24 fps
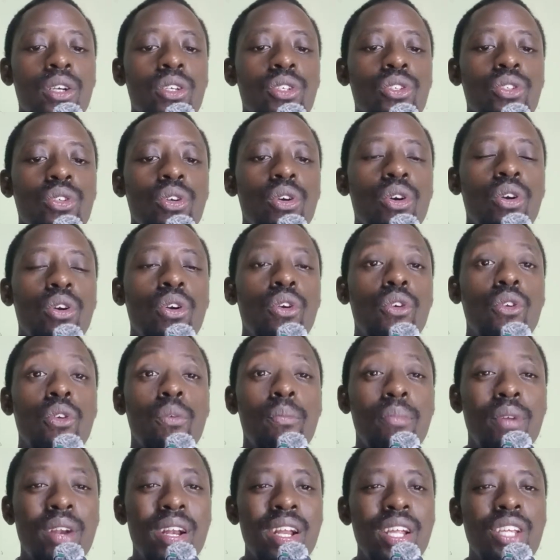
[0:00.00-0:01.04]
So
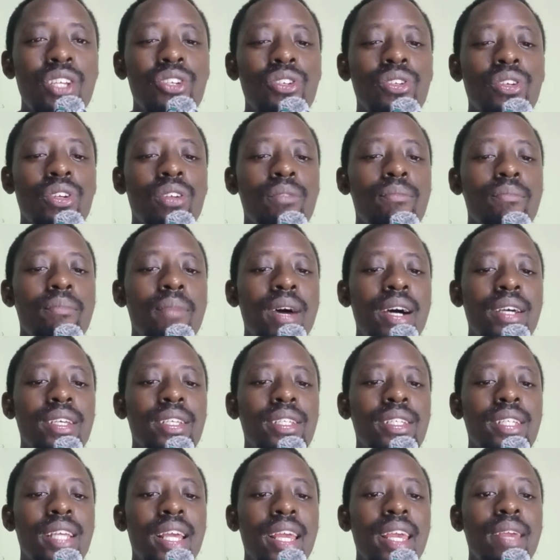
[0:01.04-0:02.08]
corroboration
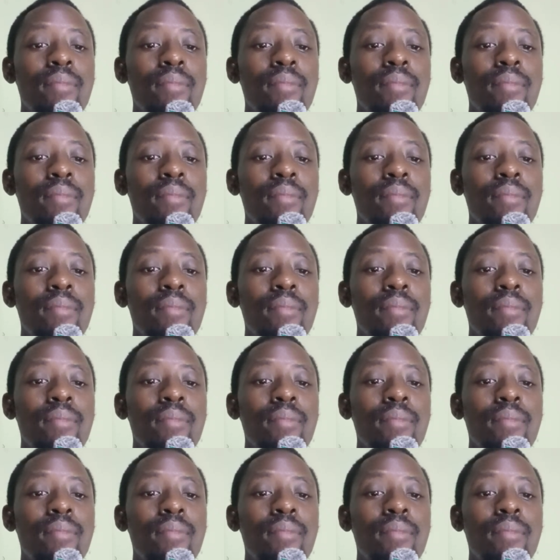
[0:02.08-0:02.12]
must